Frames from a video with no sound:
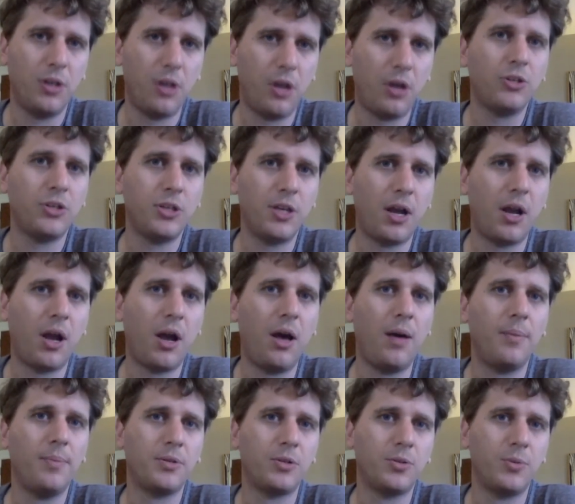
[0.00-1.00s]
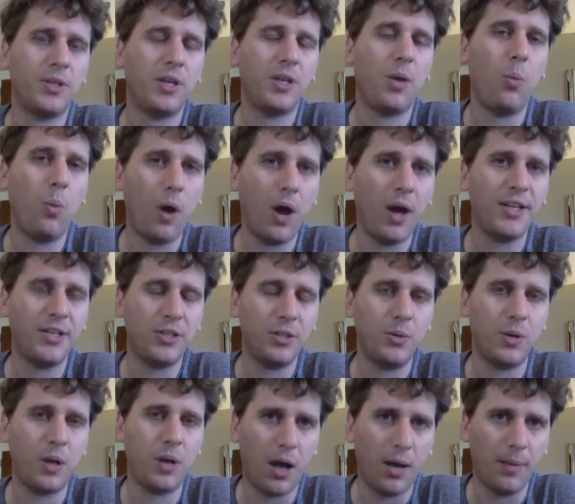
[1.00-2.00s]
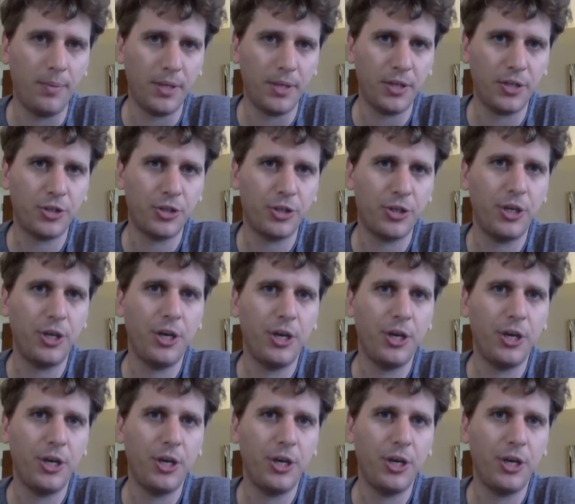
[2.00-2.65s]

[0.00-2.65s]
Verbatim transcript: largely accomplished what they wanted to accomplish,